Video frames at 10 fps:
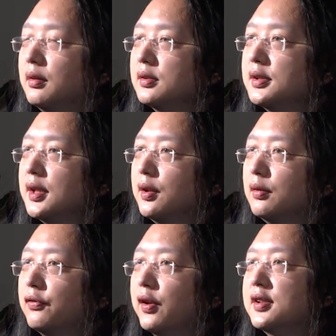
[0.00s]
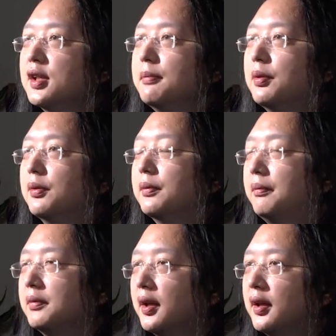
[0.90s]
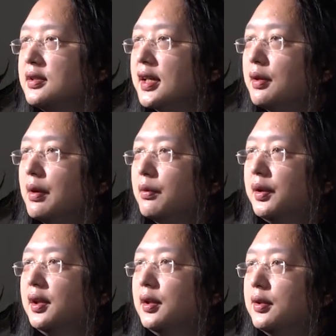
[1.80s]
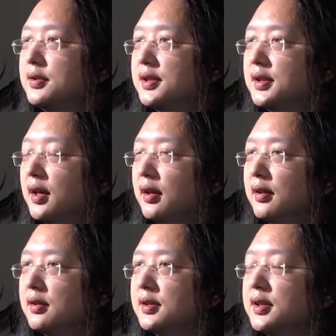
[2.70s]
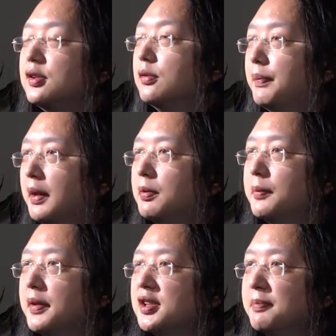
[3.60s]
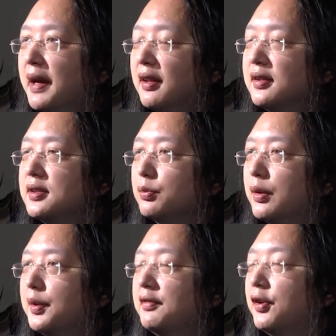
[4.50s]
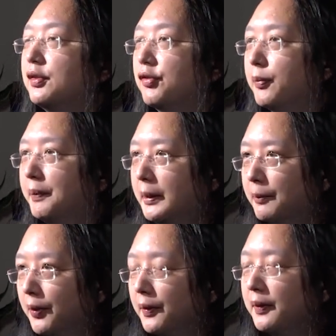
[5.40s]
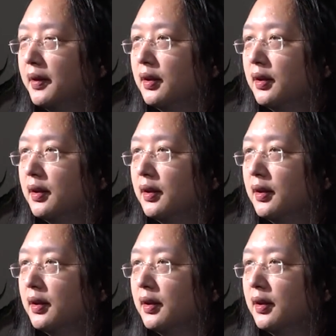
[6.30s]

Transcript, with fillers: so, for example, in Taiwan, we use uh, still paper-based ballot when we vote for people,